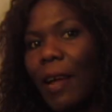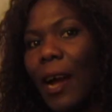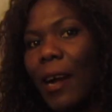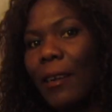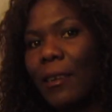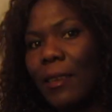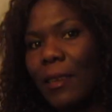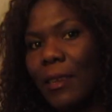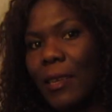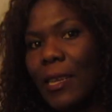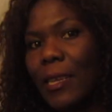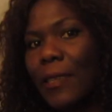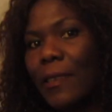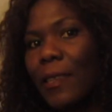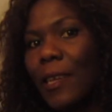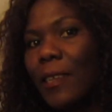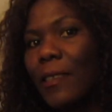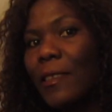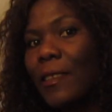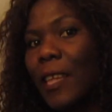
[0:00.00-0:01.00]
That
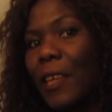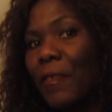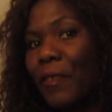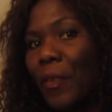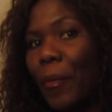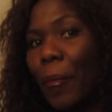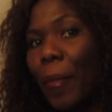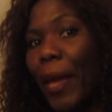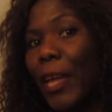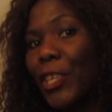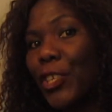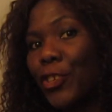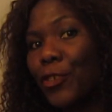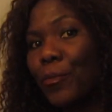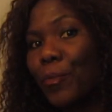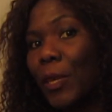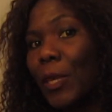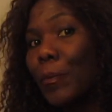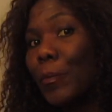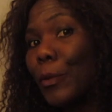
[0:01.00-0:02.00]
is a safety measure,
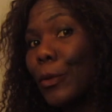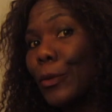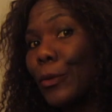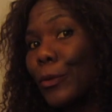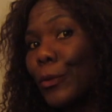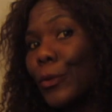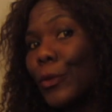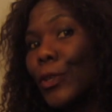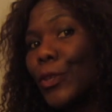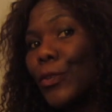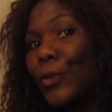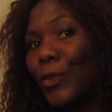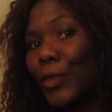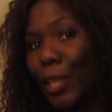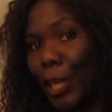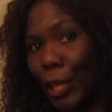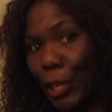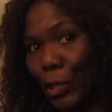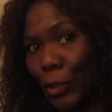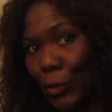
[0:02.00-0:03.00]
people, to
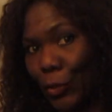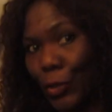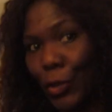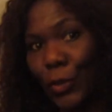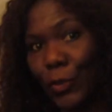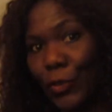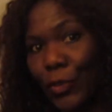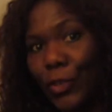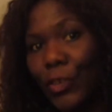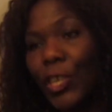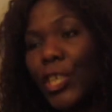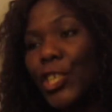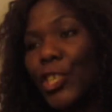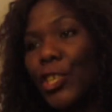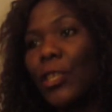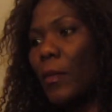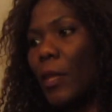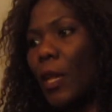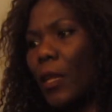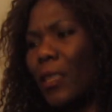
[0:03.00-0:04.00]
take into
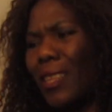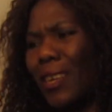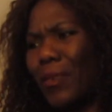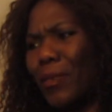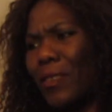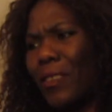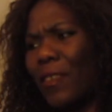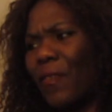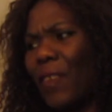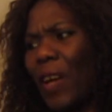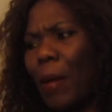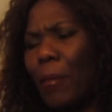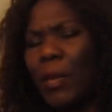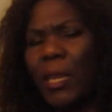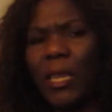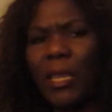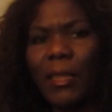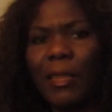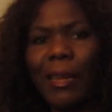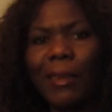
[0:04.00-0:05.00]
consideration. There was a
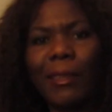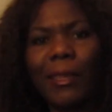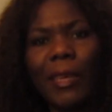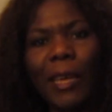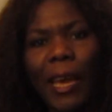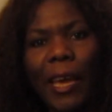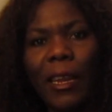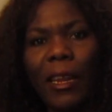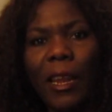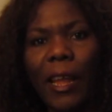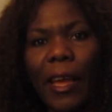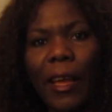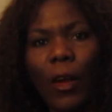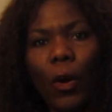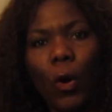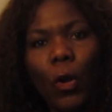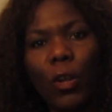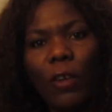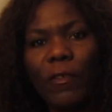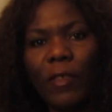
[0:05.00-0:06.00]
family that kind of like,
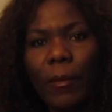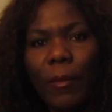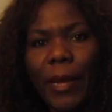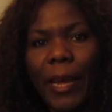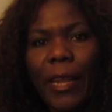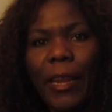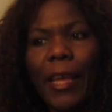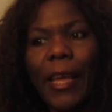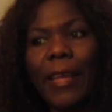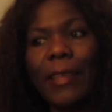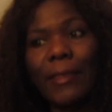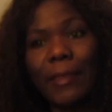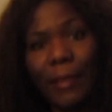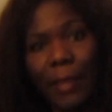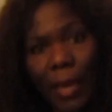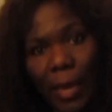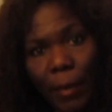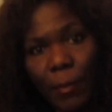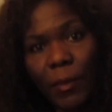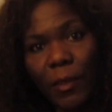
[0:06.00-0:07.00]
all of them kind of
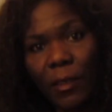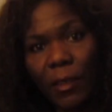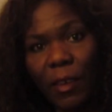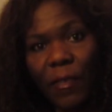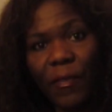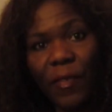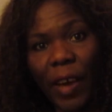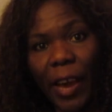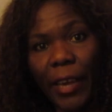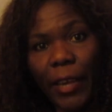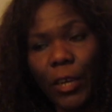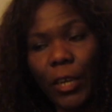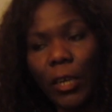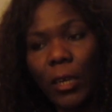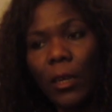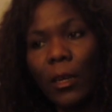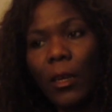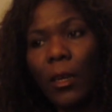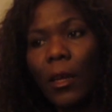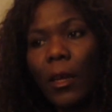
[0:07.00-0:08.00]
escaped a
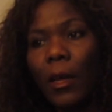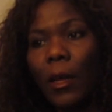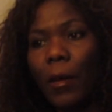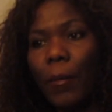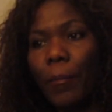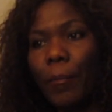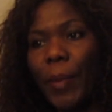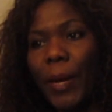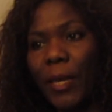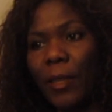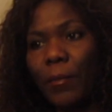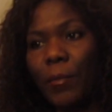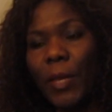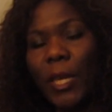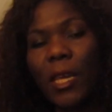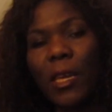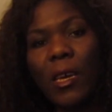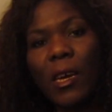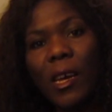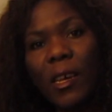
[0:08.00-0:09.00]
fire. But
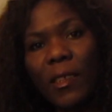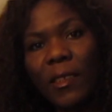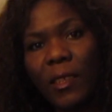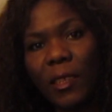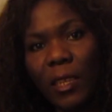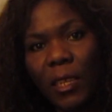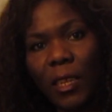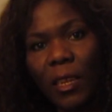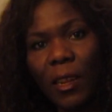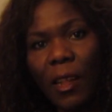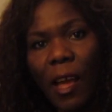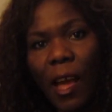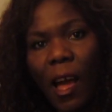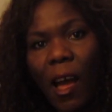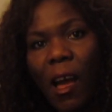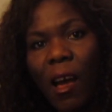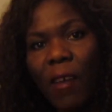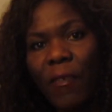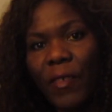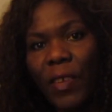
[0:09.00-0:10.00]
because they didn't
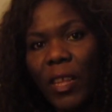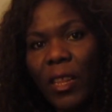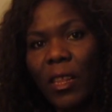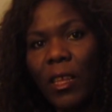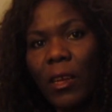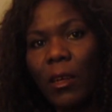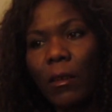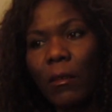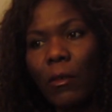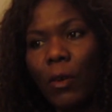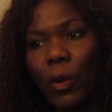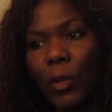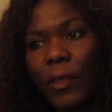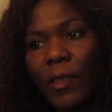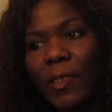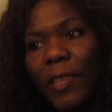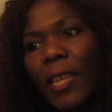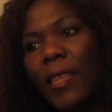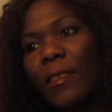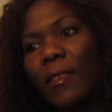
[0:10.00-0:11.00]
have any
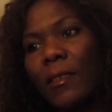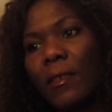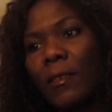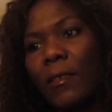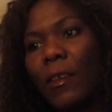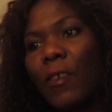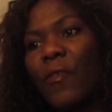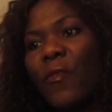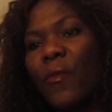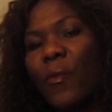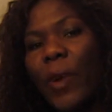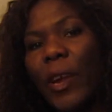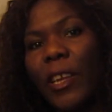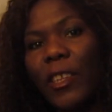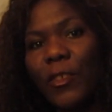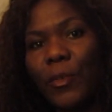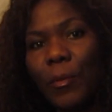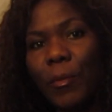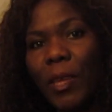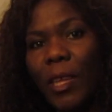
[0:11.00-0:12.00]
consensus of
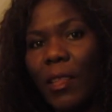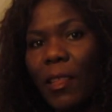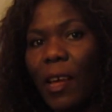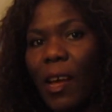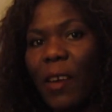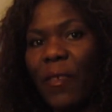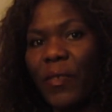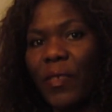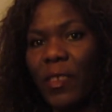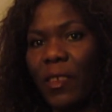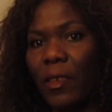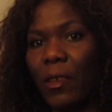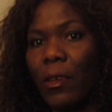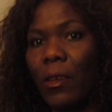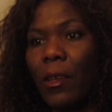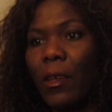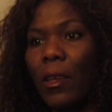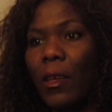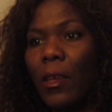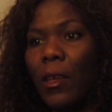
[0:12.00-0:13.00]
where to meet after,